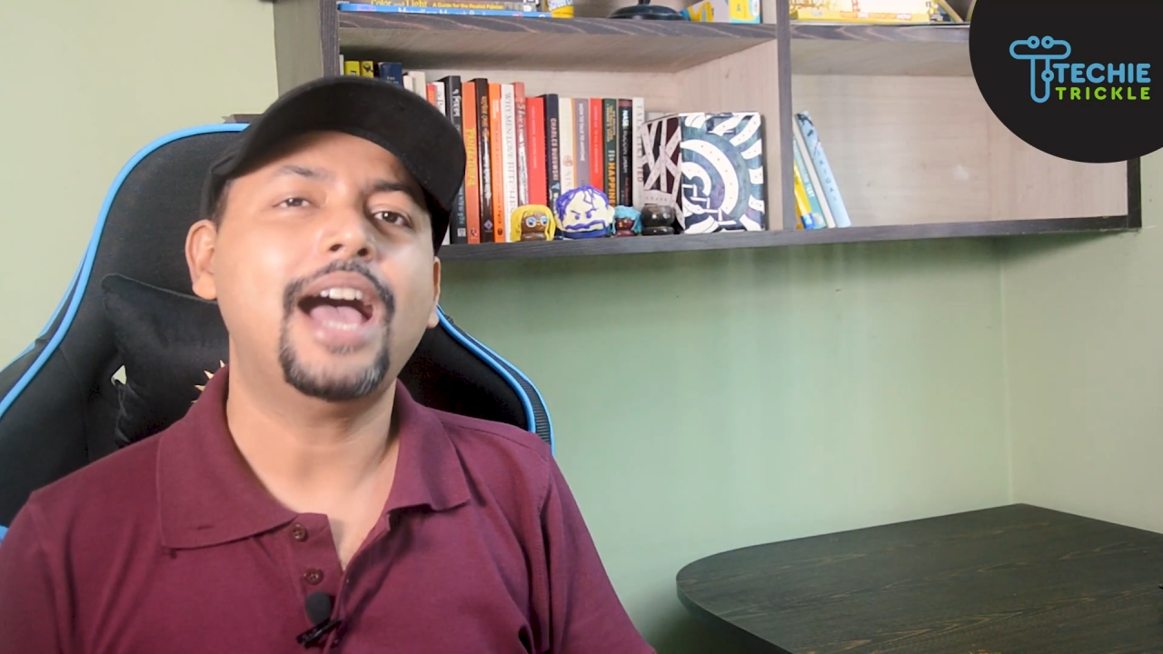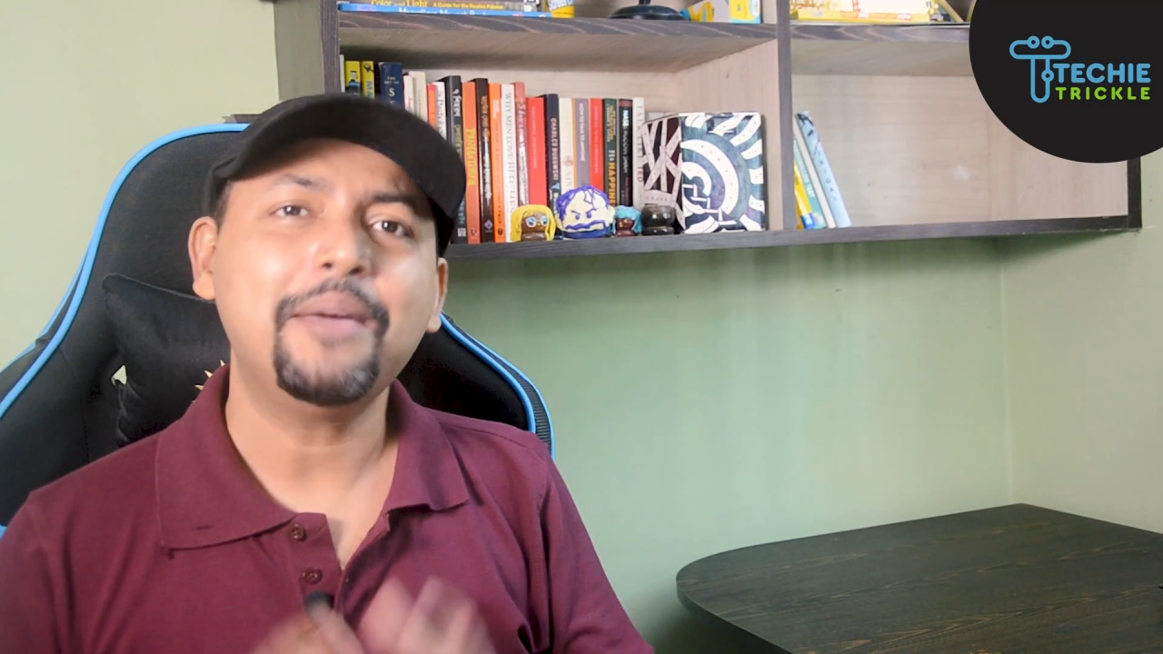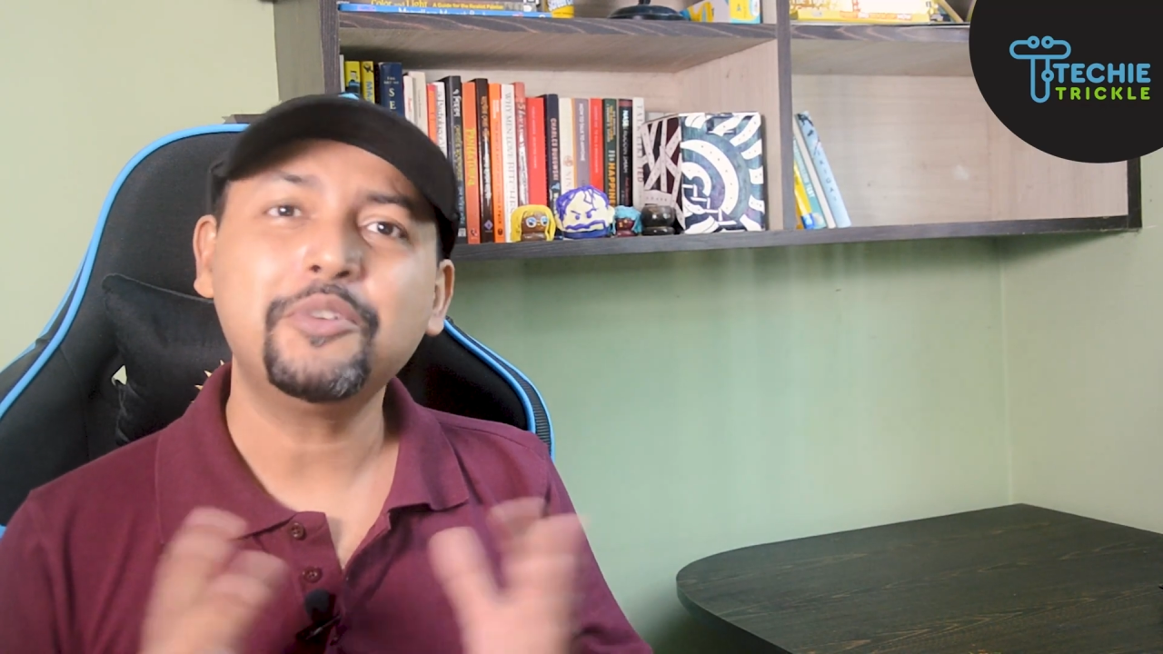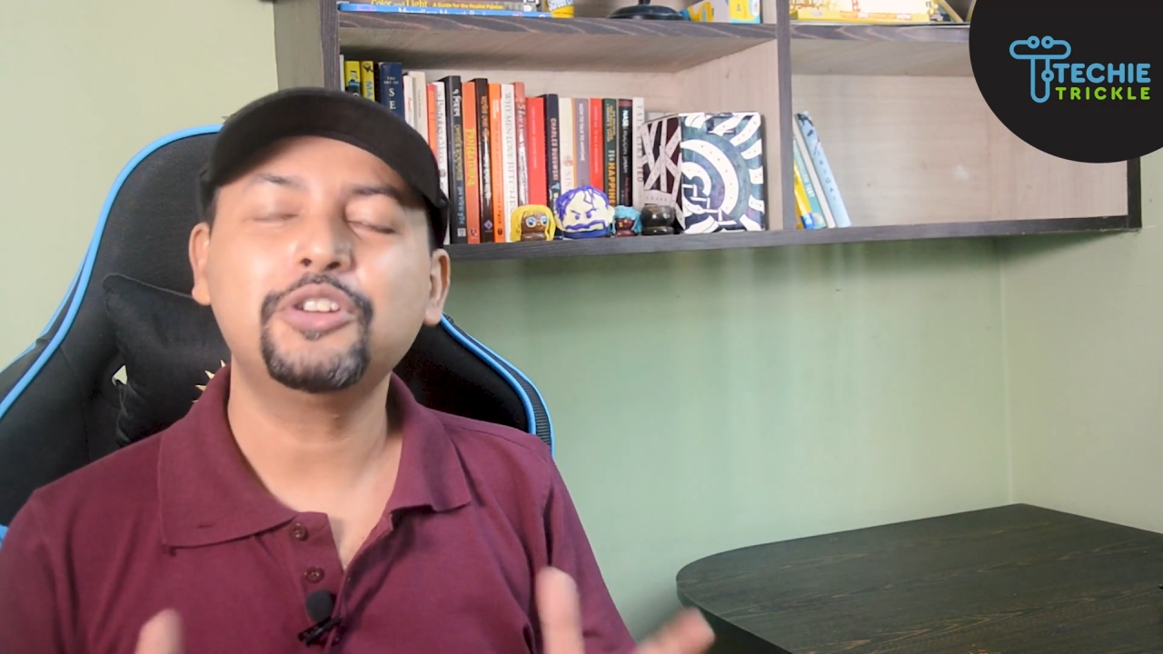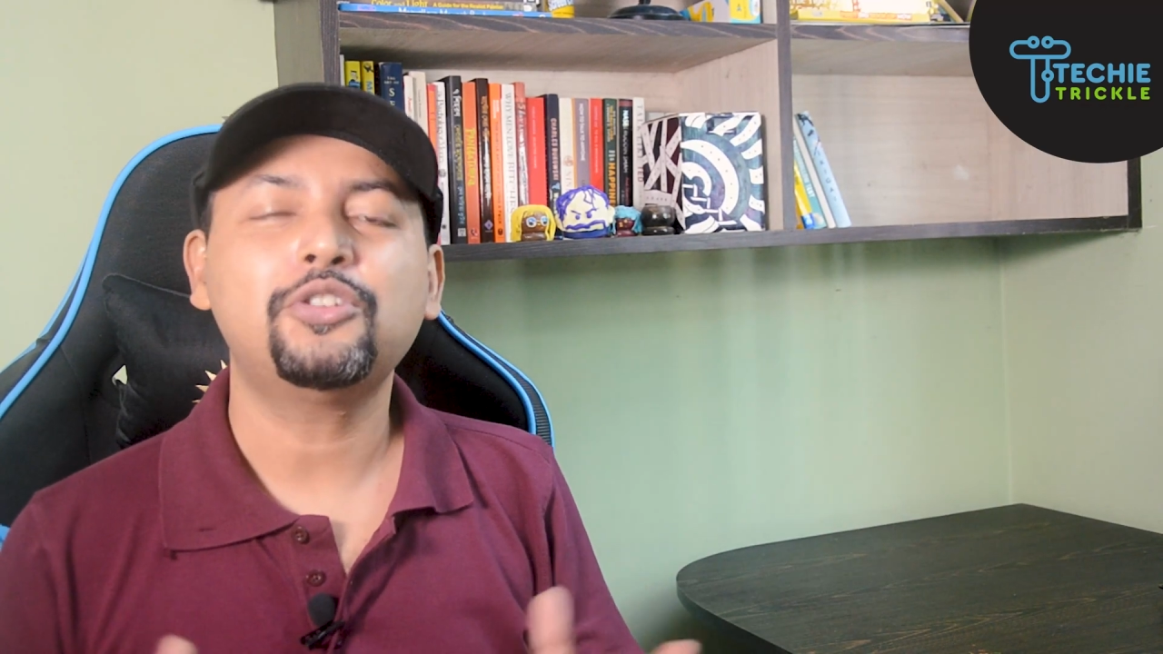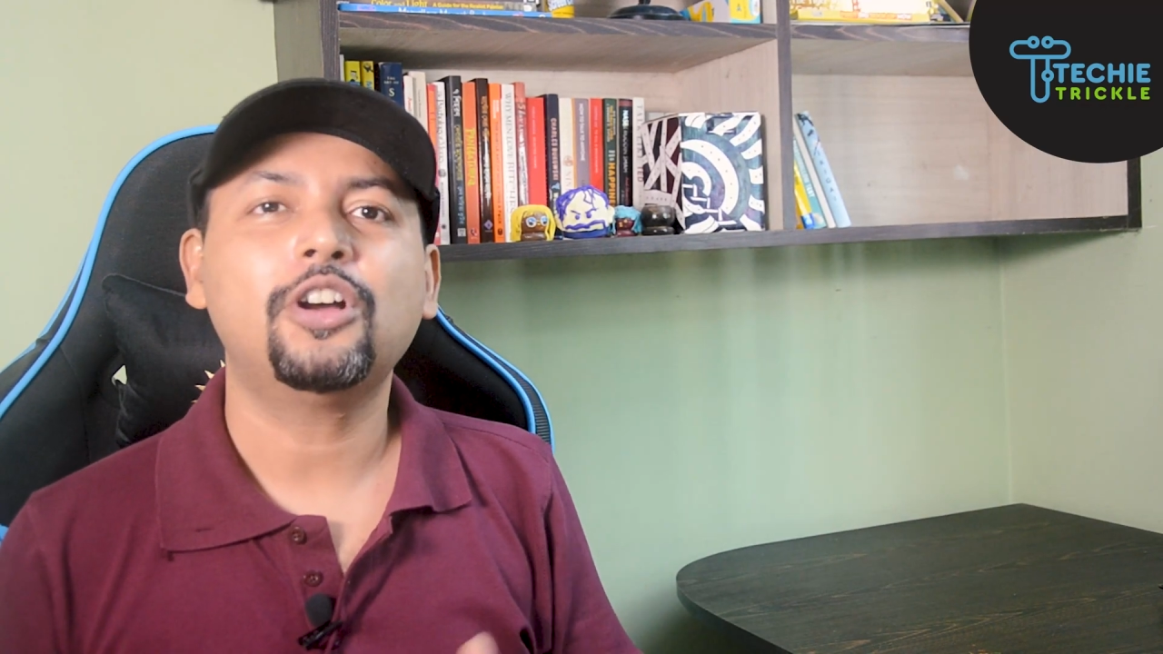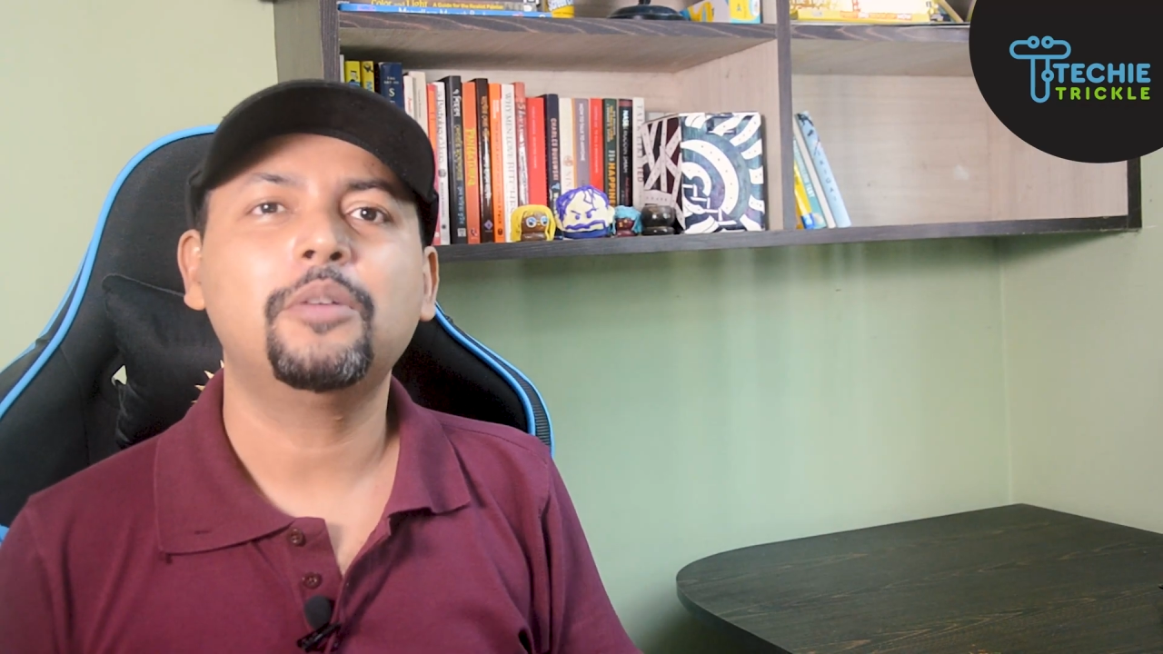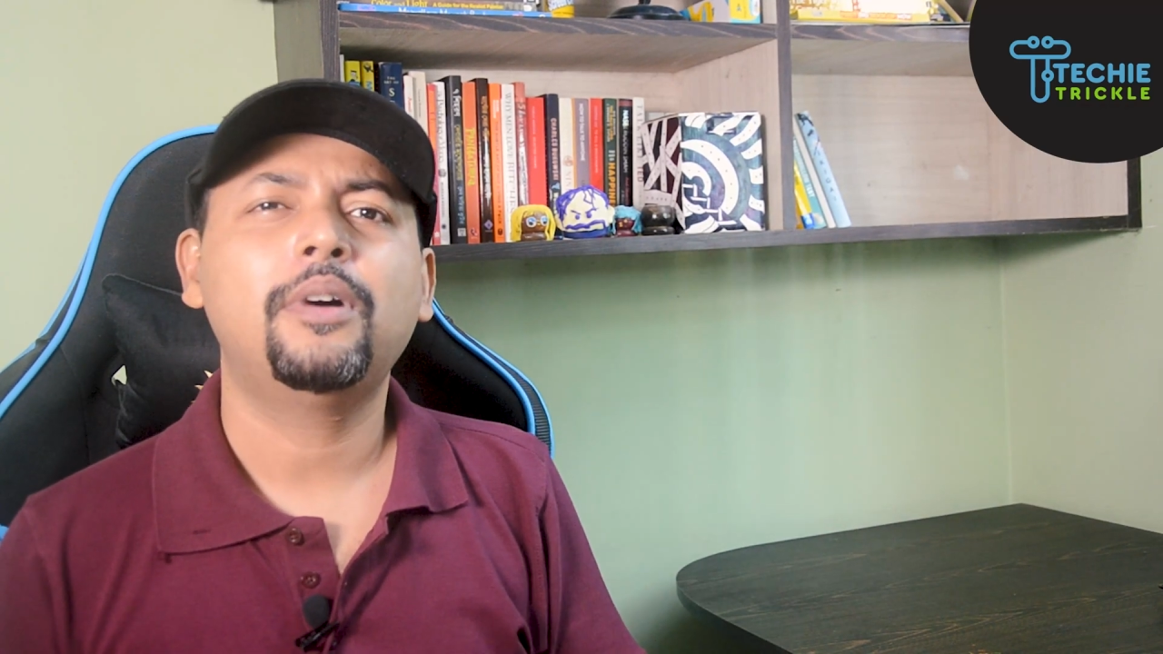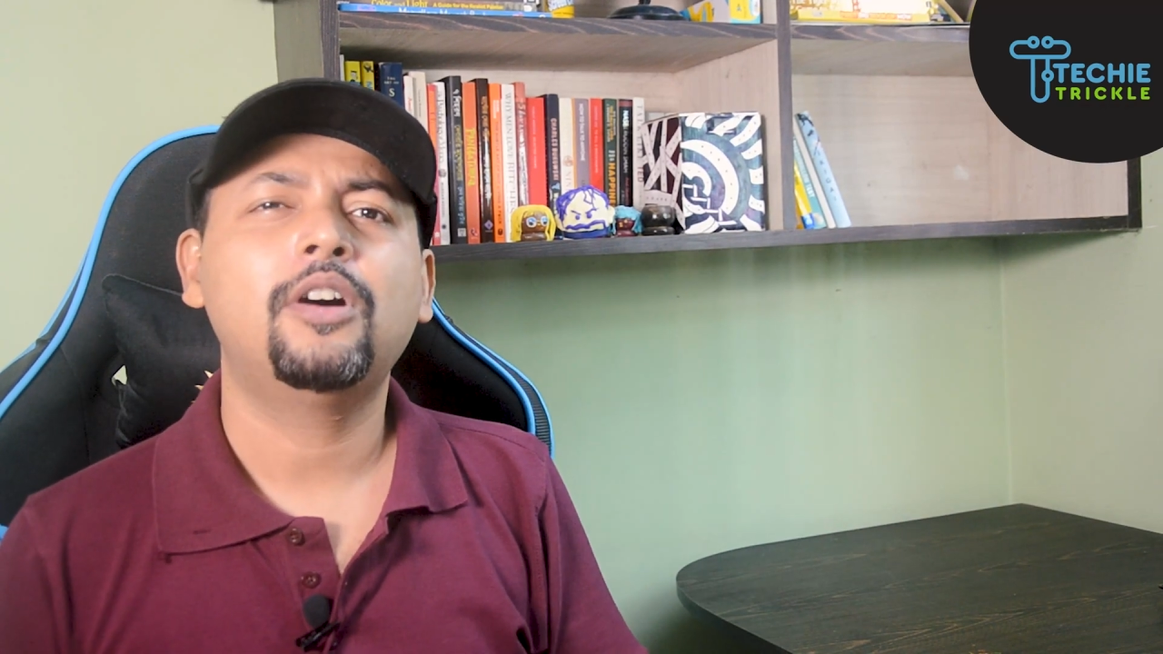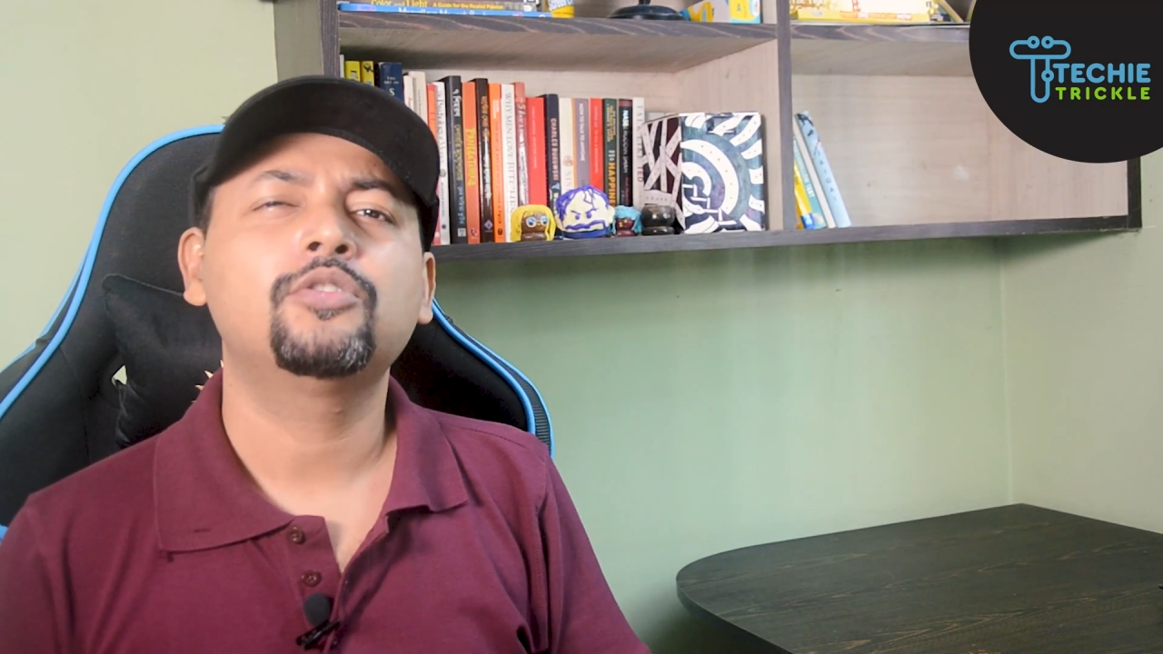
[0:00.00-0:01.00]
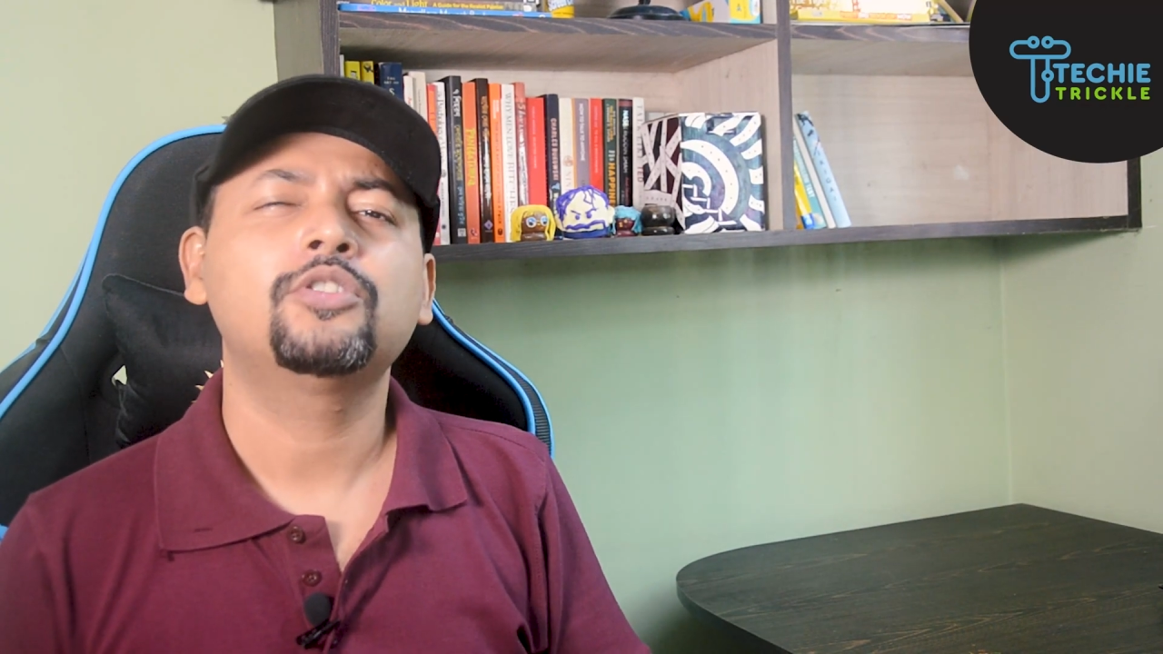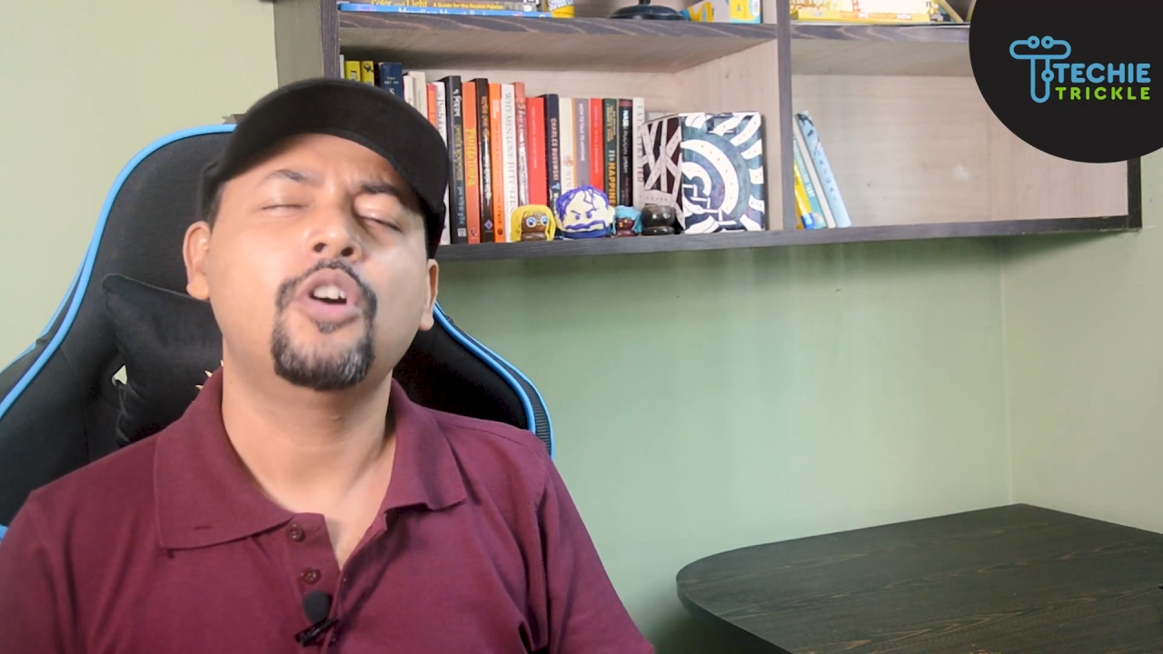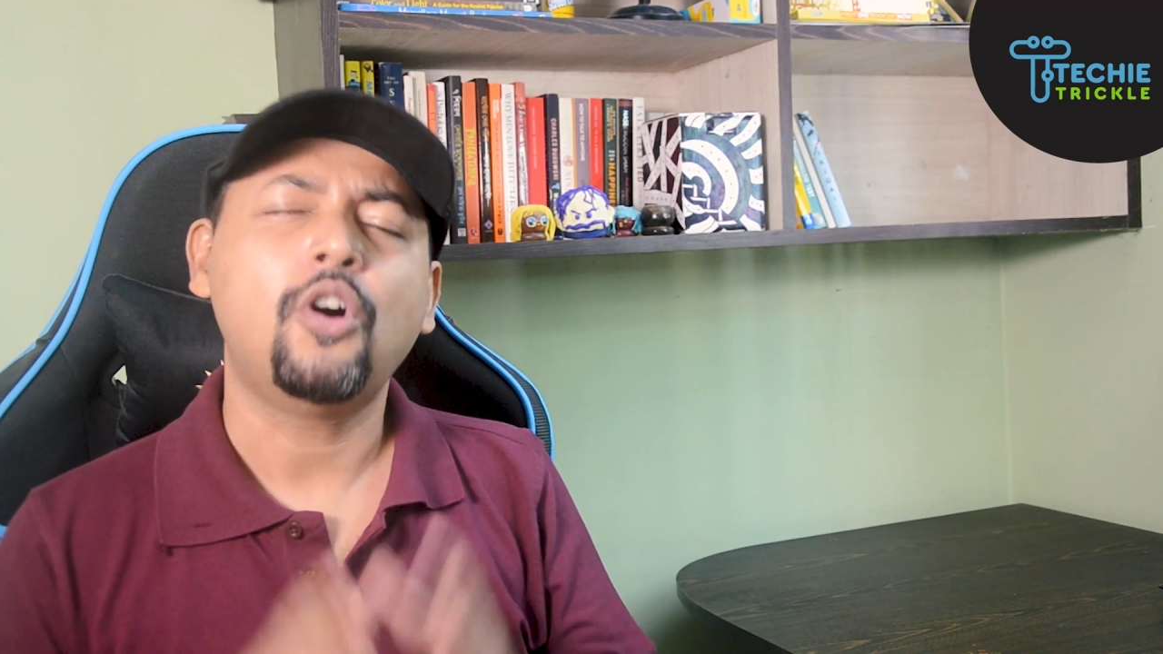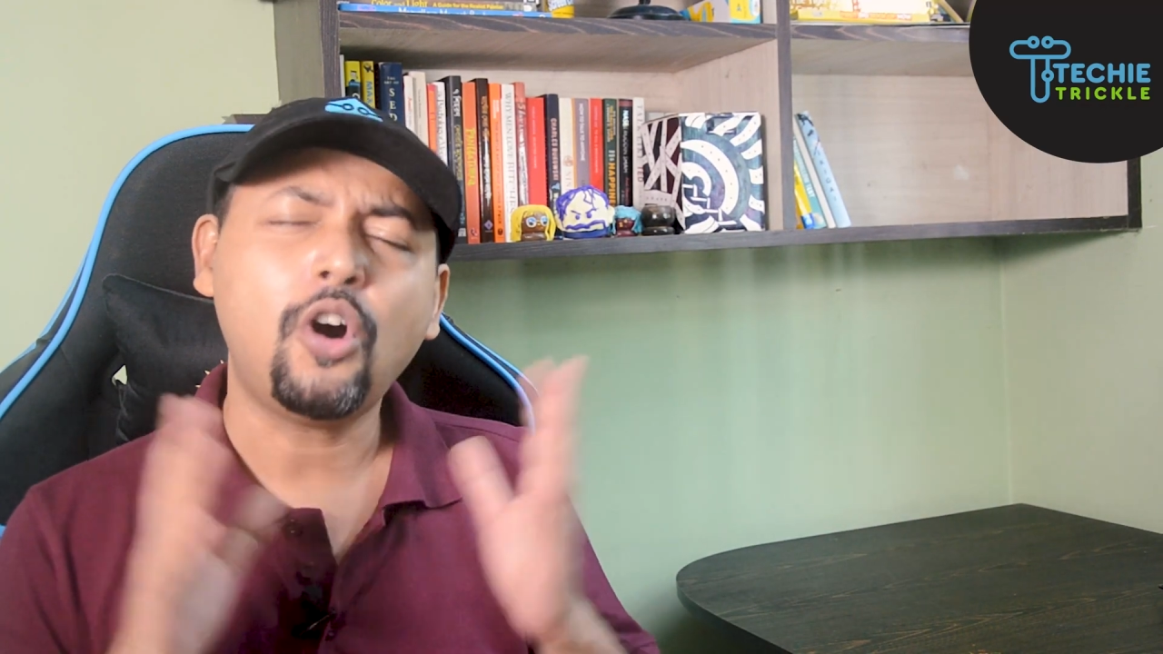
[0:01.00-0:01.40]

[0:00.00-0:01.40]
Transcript: I'm going to talk about